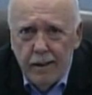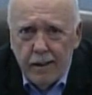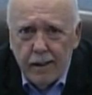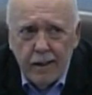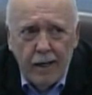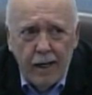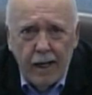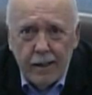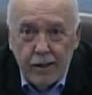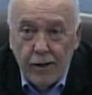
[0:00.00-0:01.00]
and
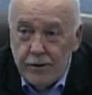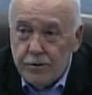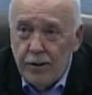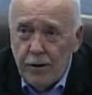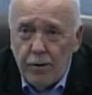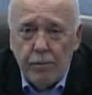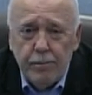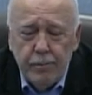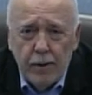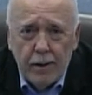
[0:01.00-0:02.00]
had a nice dinner,
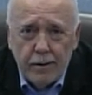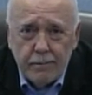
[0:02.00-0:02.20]
uh,